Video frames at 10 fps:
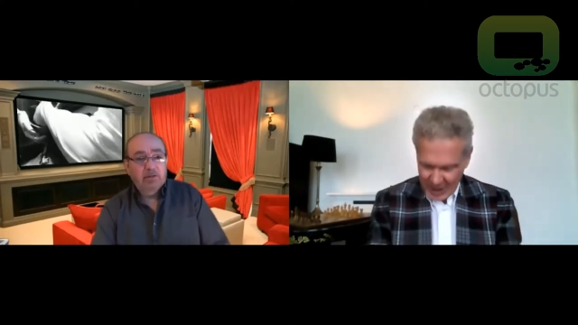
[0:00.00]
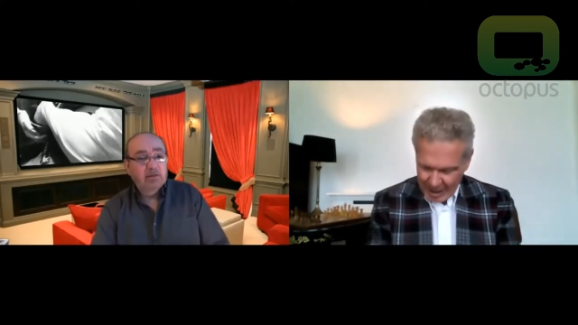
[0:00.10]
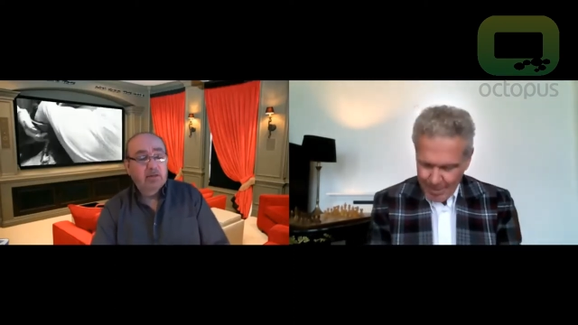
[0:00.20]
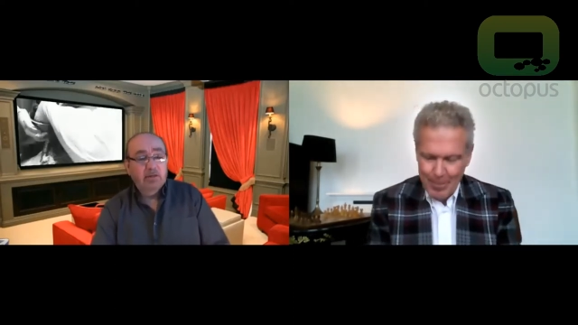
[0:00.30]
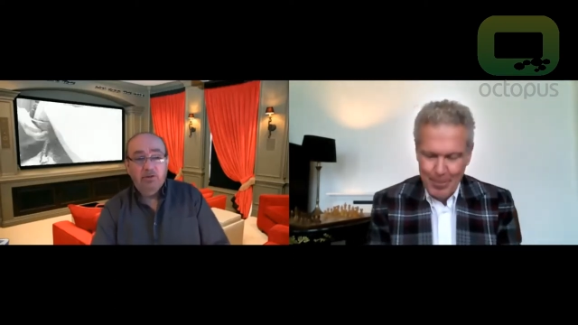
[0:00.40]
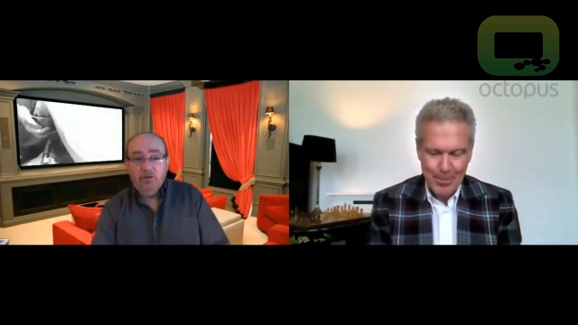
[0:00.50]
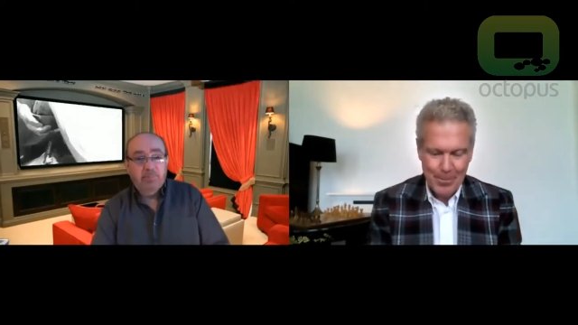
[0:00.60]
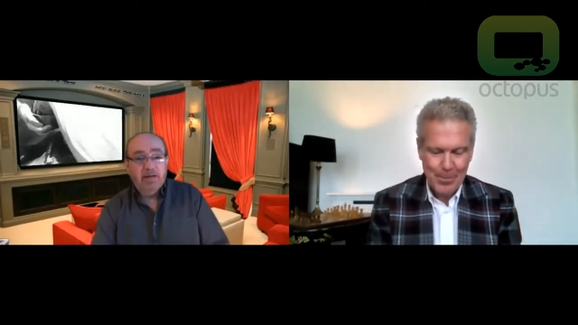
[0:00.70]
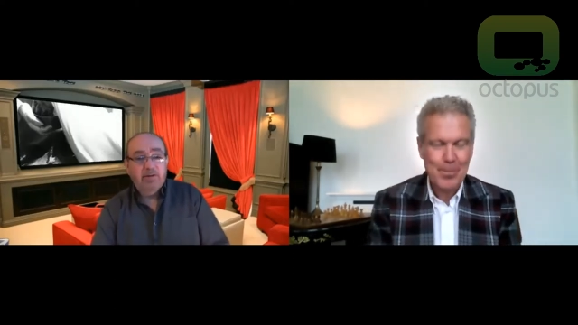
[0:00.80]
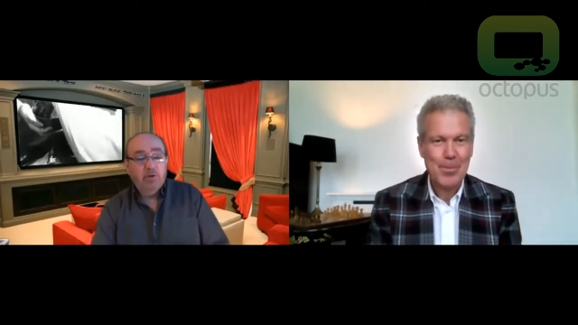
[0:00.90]
Speaker 1: Yep. You can
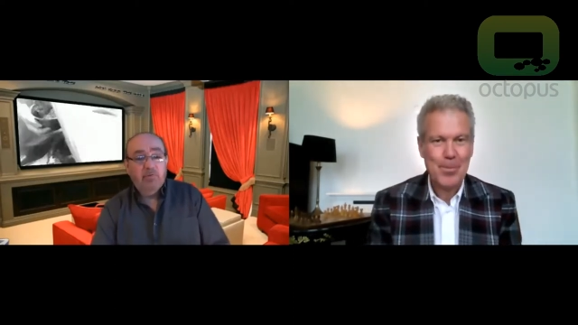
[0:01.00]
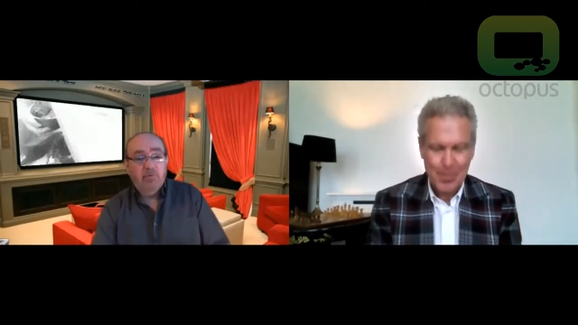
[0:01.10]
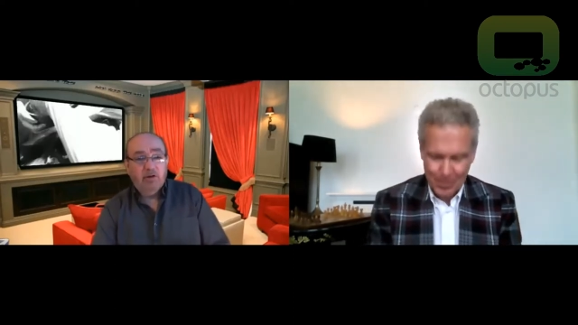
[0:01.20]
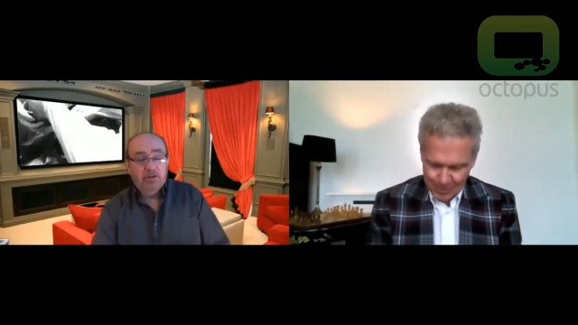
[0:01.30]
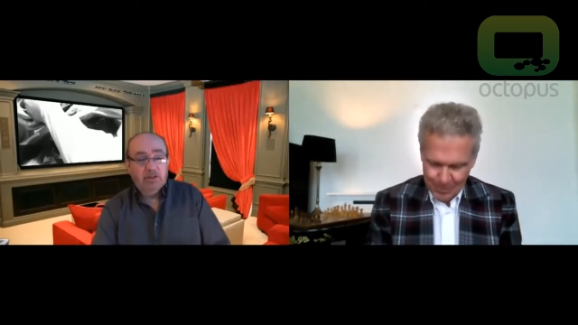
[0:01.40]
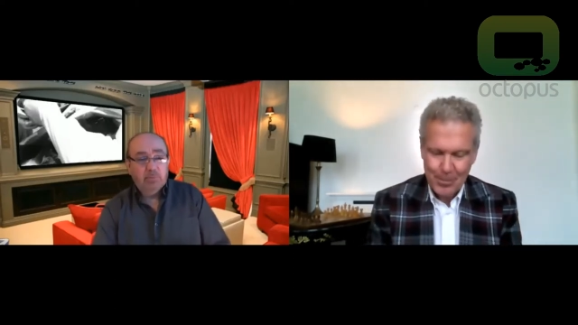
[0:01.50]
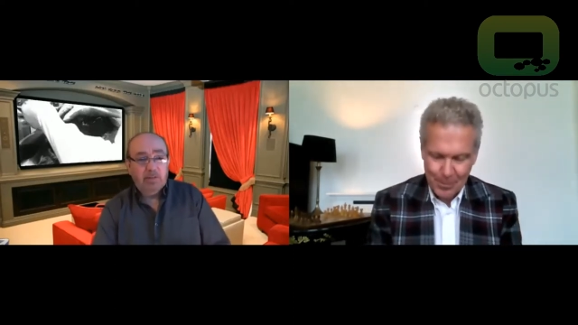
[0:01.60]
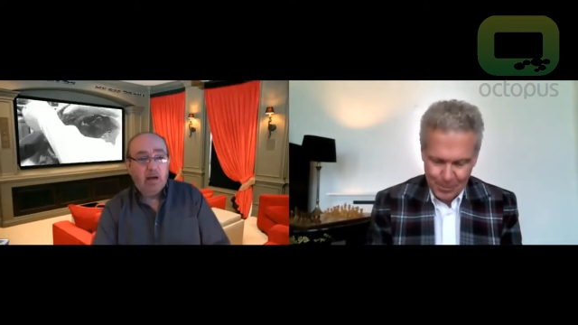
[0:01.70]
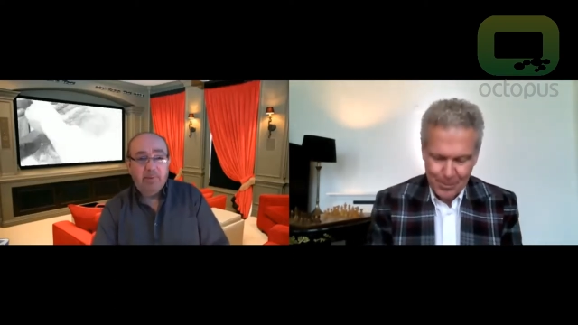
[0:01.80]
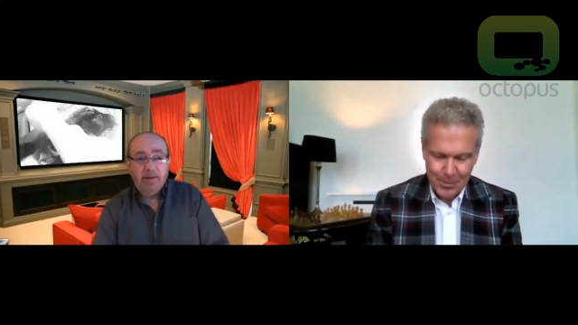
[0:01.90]
be a ufologist
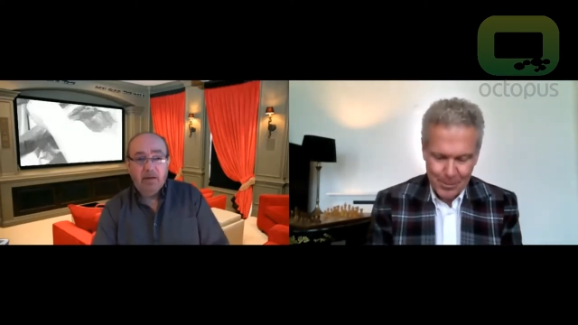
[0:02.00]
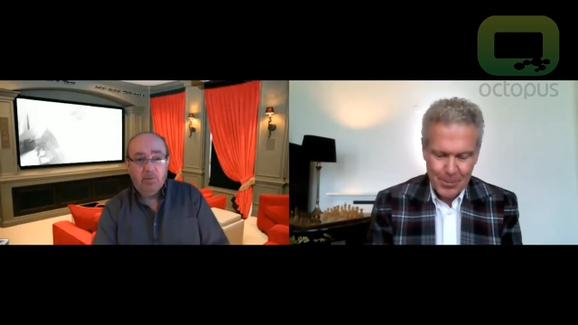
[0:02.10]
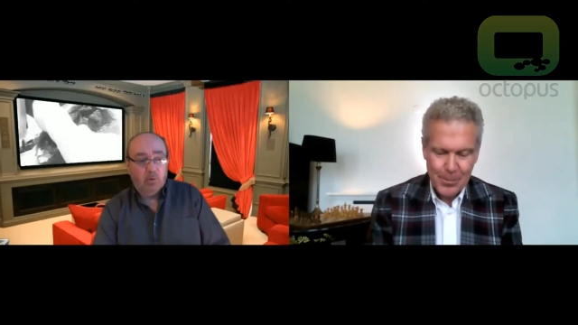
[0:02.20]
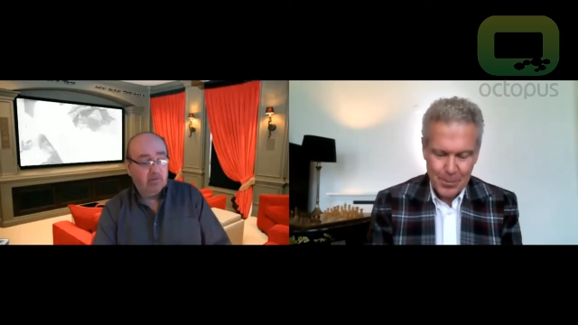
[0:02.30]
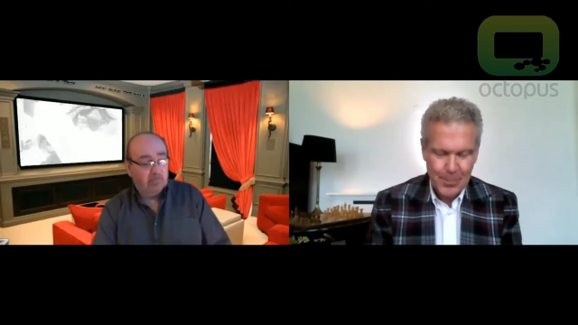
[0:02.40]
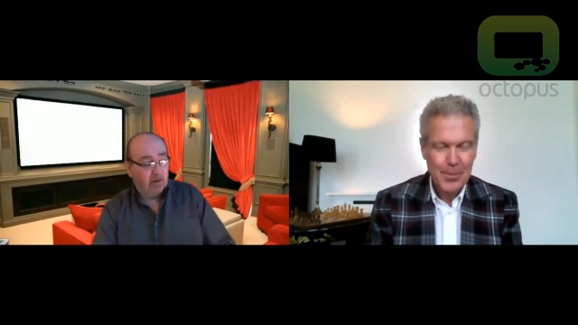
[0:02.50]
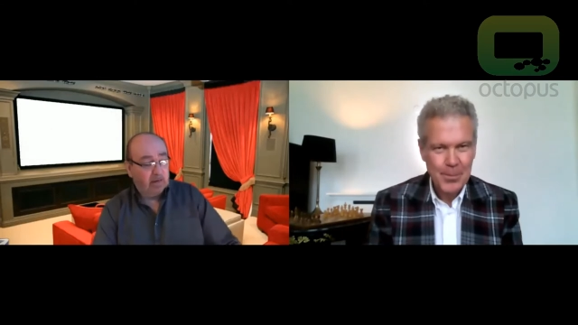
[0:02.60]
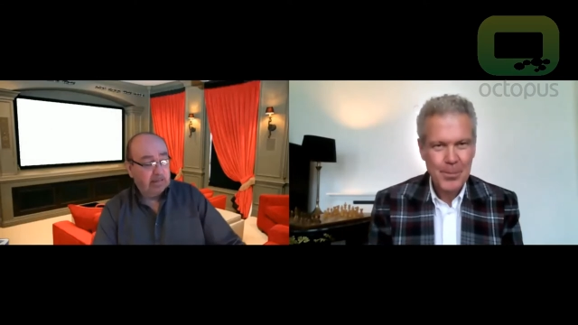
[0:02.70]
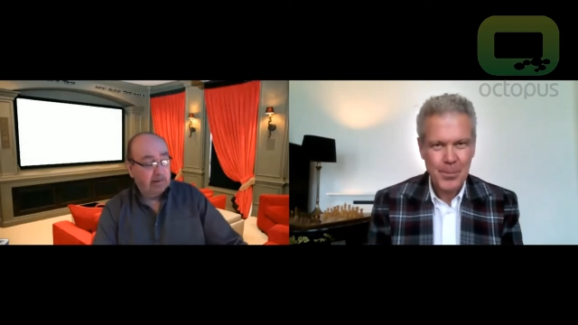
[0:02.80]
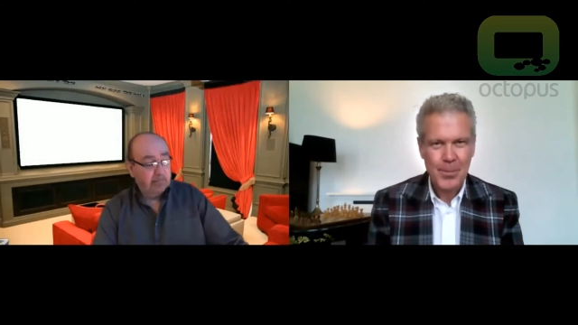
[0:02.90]
without being qualified.